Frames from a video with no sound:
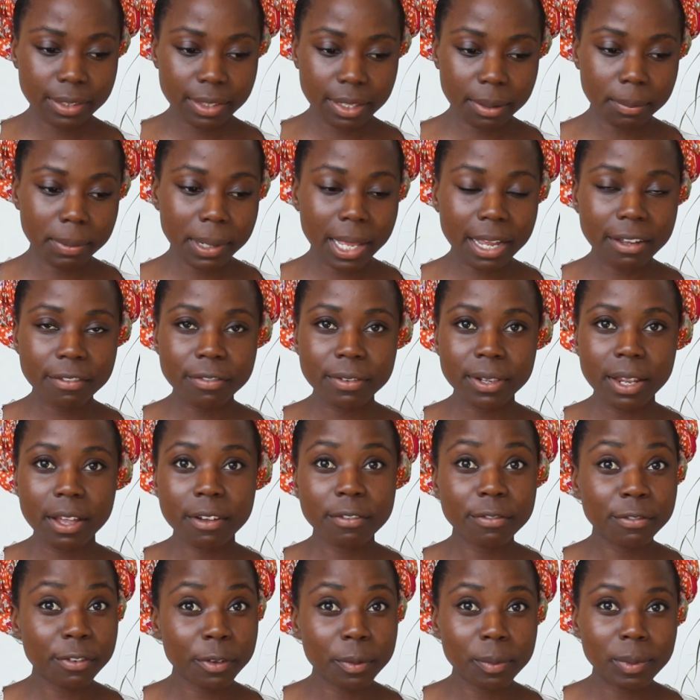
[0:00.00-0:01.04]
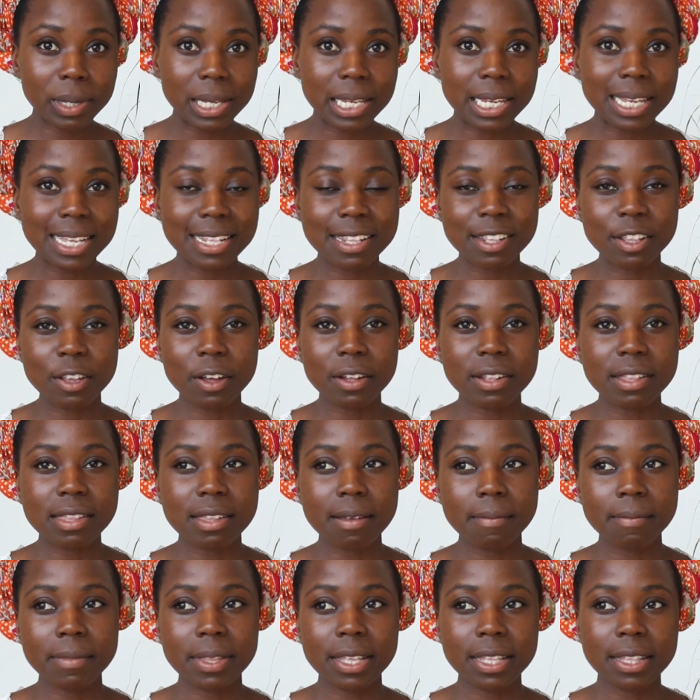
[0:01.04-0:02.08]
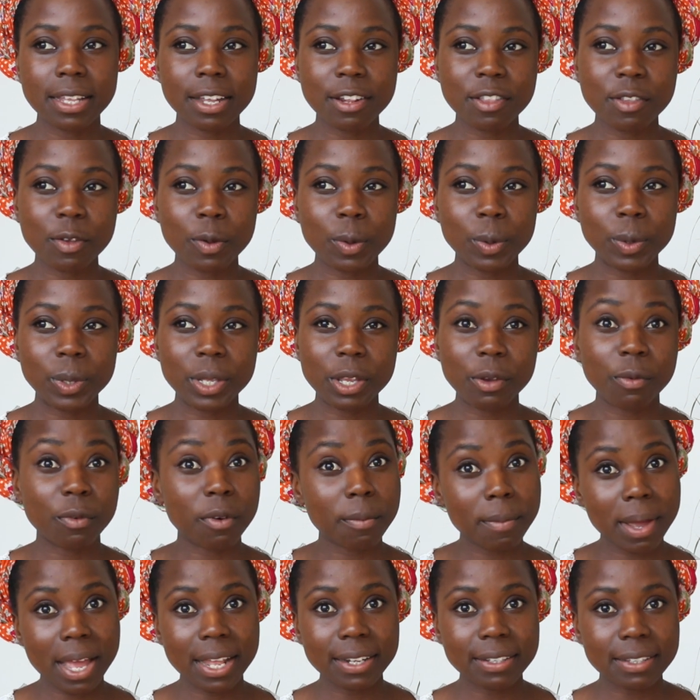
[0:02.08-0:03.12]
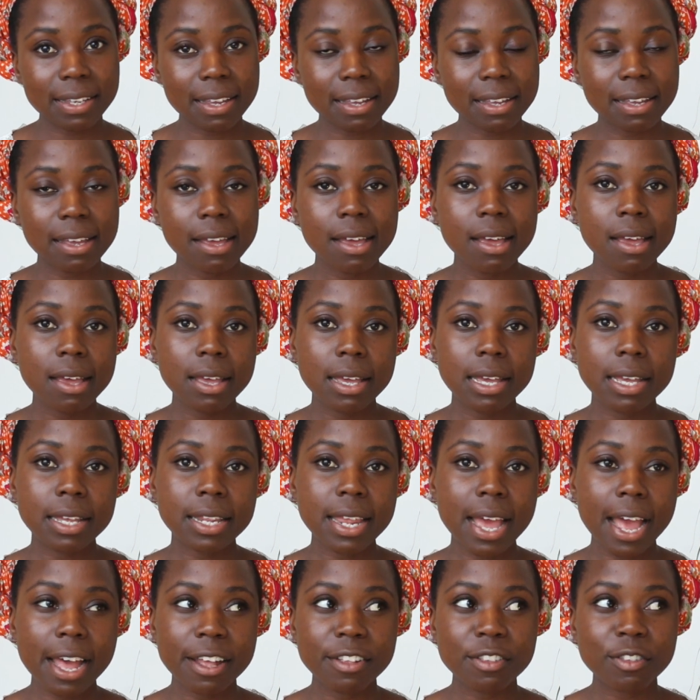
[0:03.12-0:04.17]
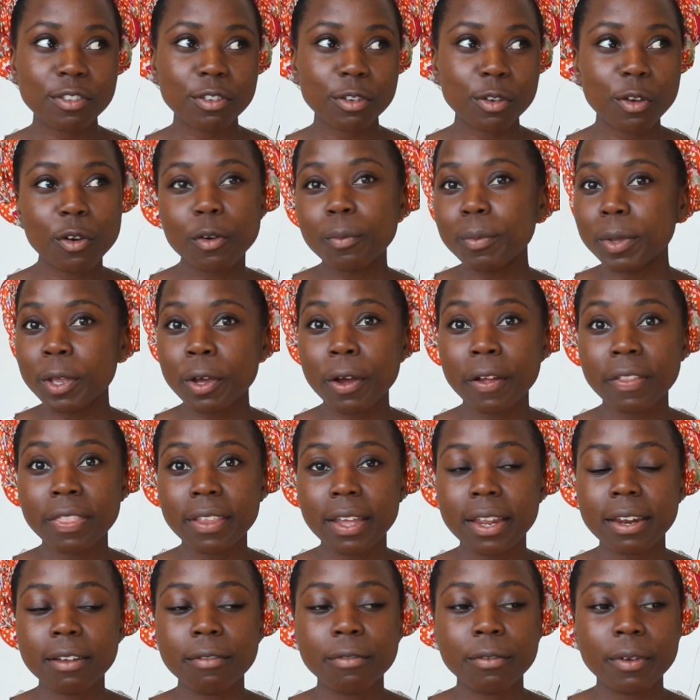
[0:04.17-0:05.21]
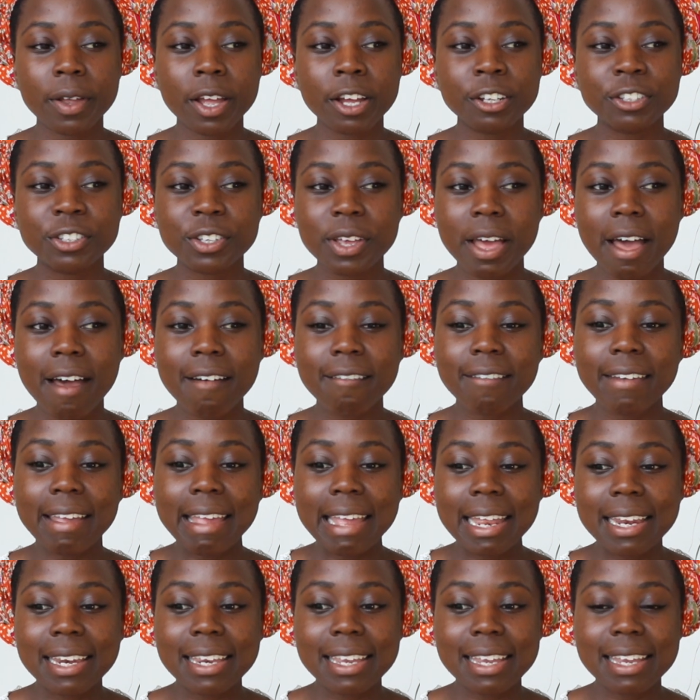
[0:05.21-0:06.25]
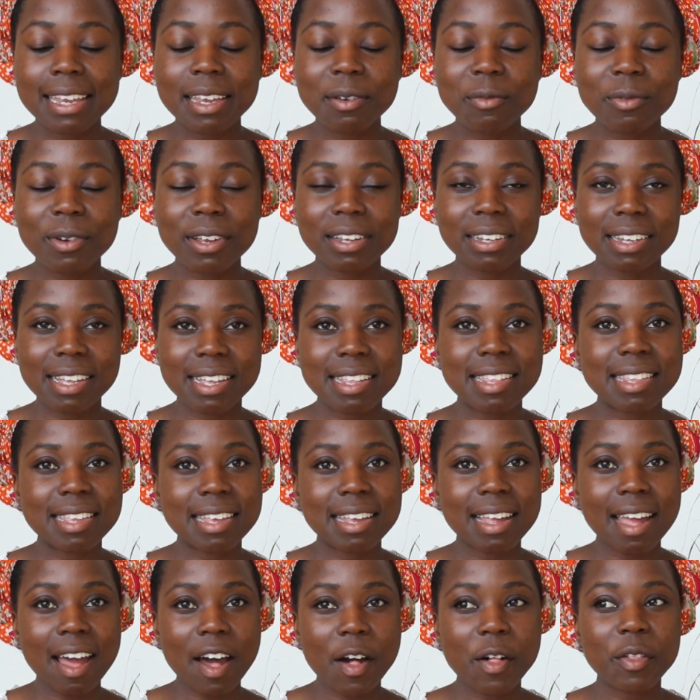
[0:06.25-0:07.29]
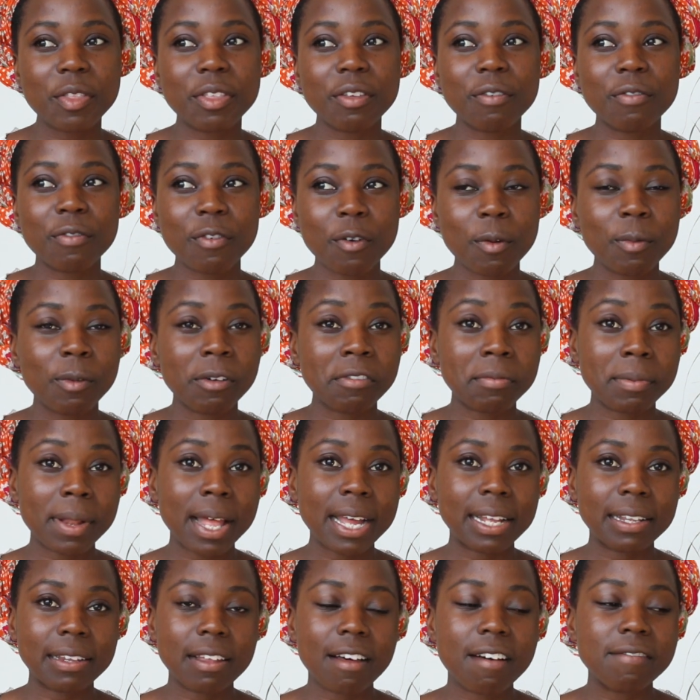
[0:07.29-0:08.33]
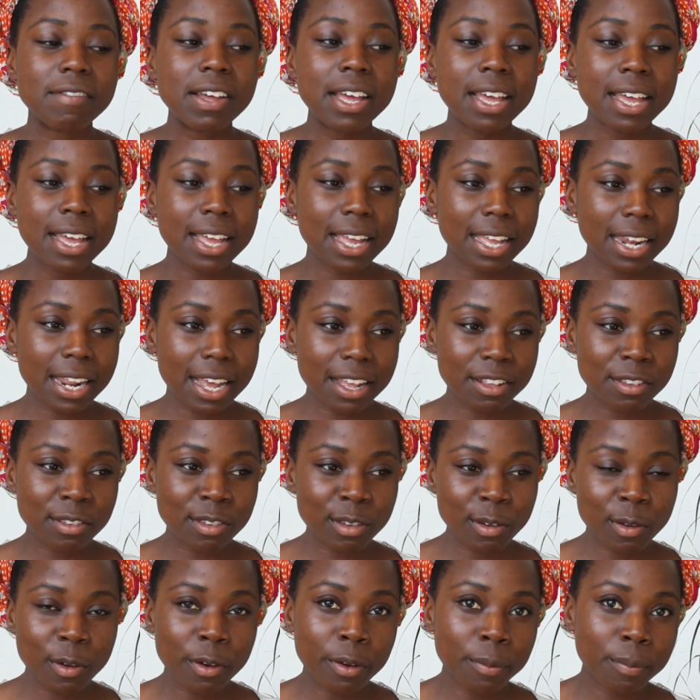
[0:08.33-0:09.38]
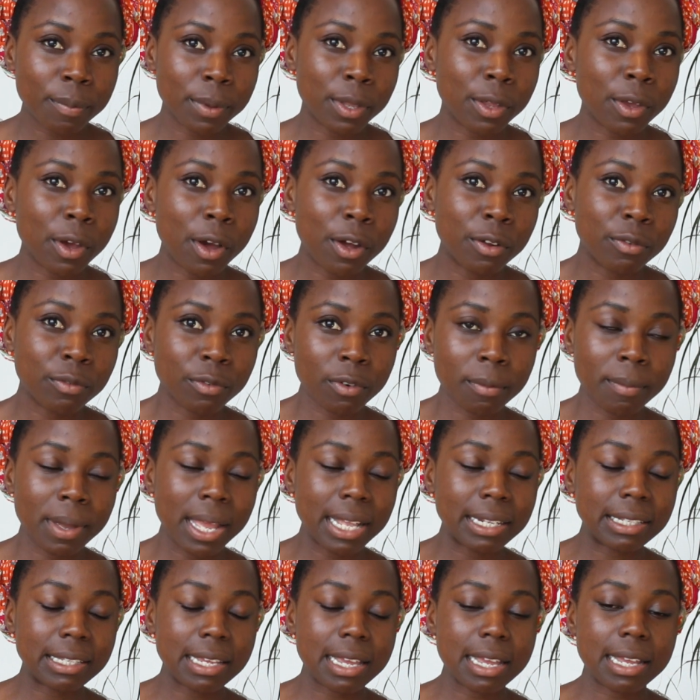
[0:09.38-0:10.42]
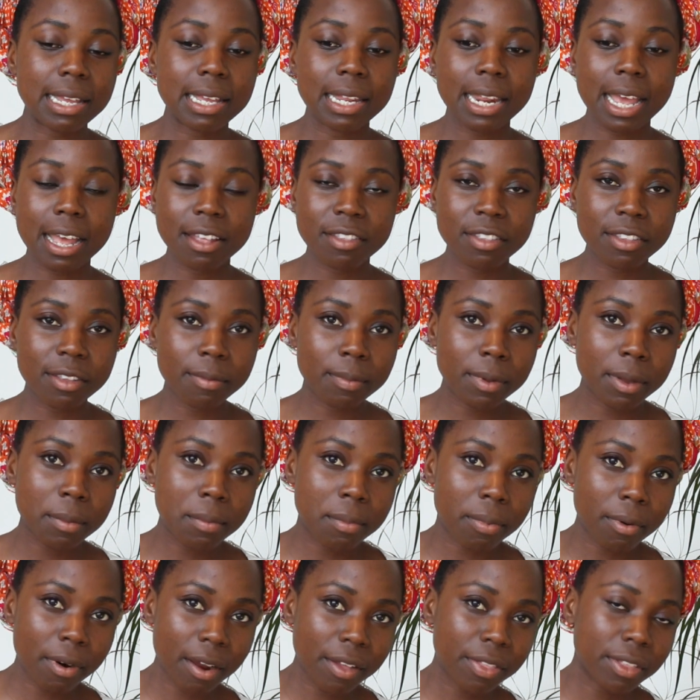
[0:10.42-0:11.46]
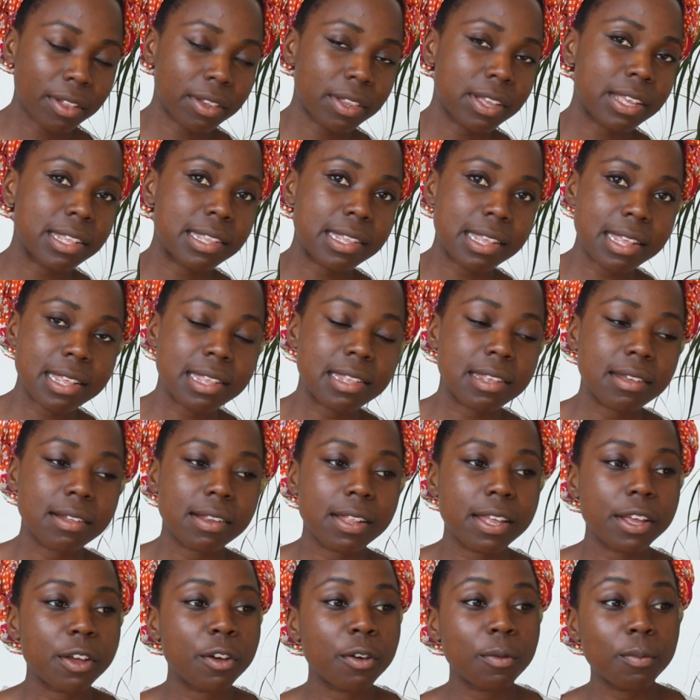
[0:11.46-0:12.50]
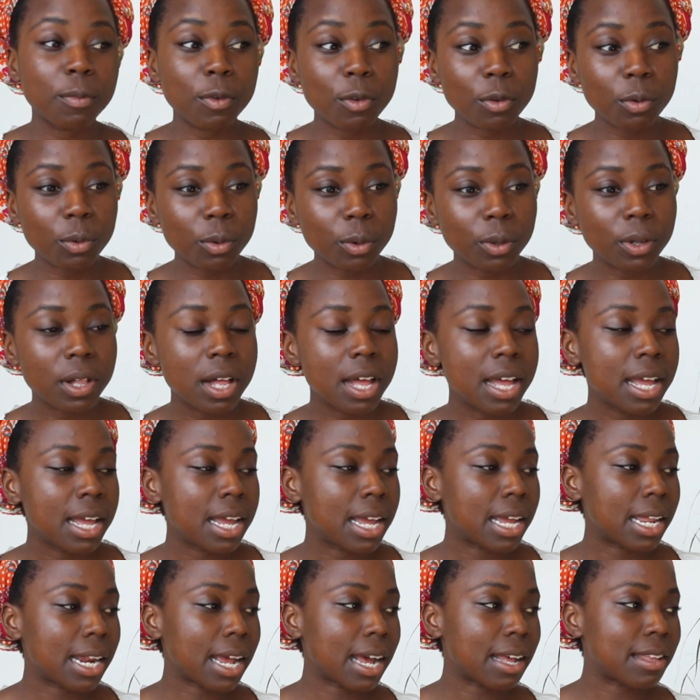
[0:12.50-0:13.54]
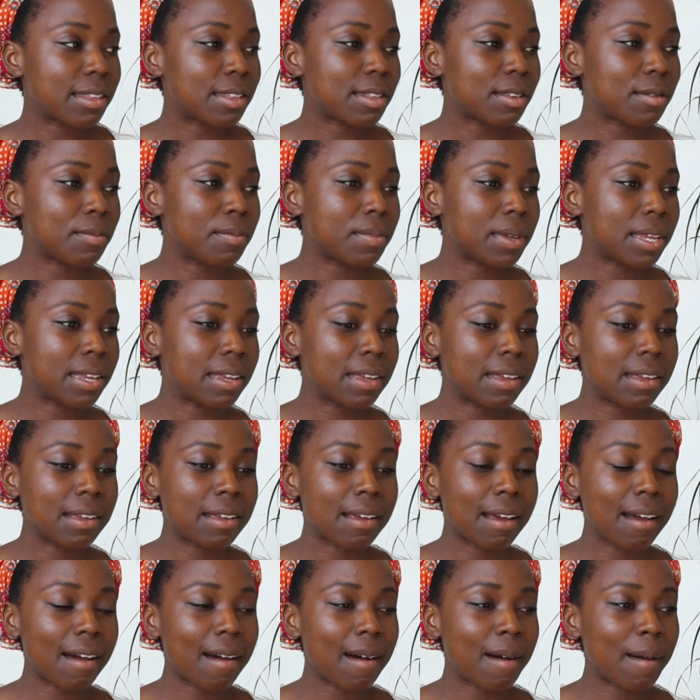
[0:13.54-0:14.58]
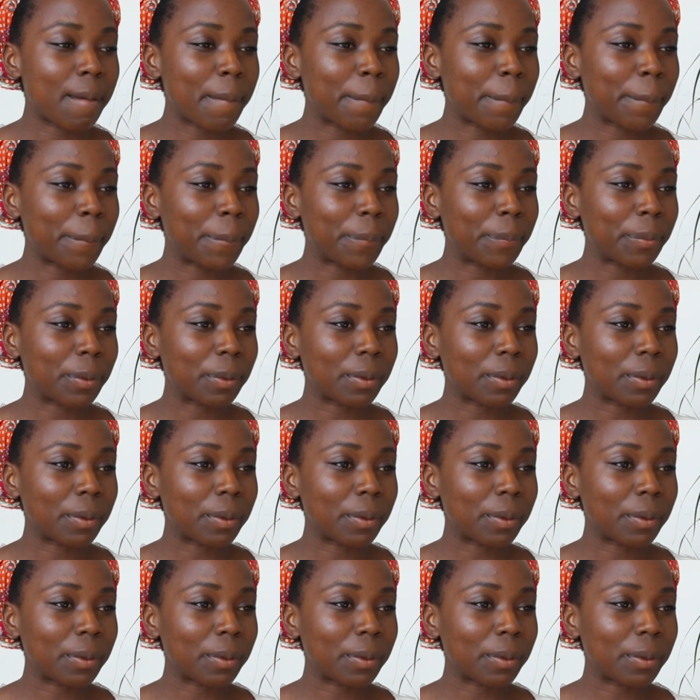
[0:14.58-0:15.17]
that black love for me is not something that's only romantic. It has to go beyond that. If we are to have any realistic, healthy form of black love, it has to go beyond romantic. It has to be brotherly, sisterly, communal. It has to be um,